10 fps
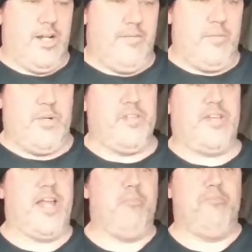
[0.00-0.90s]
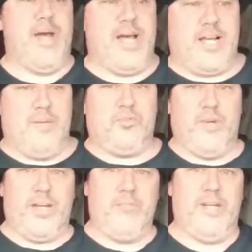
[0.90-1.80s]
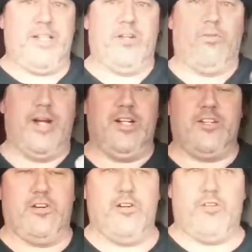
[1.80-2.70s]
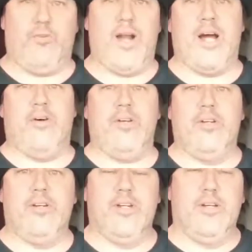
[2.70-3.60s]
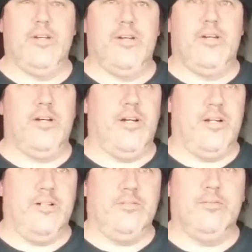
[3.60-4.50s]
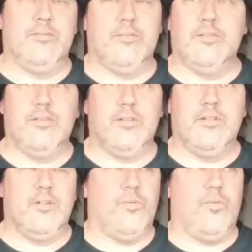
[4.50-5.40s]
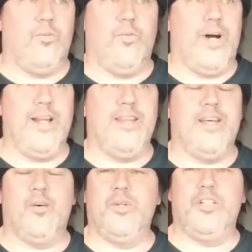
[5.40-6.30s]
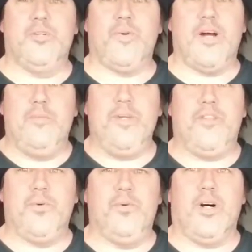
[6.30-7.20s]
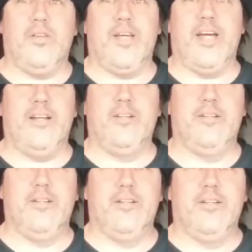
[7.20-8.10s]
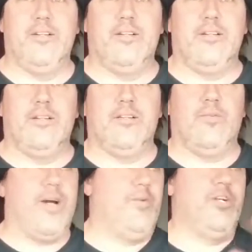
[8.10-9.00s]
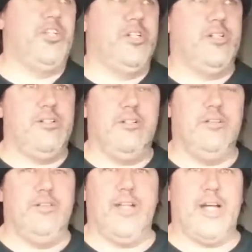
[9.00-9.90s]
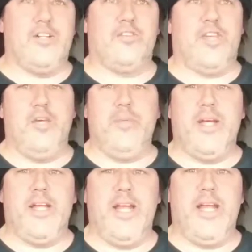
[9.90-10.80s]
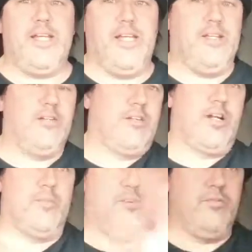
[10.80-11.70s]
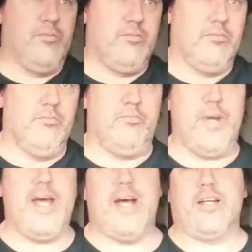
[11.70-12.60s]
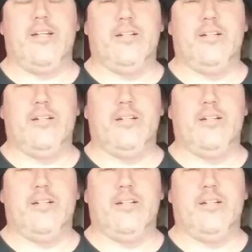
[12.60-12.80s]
everybody's got to back up so I can make the right turn around. Uh, why the hell would you route me through all that? Why would you not just keep me on 80 coming back?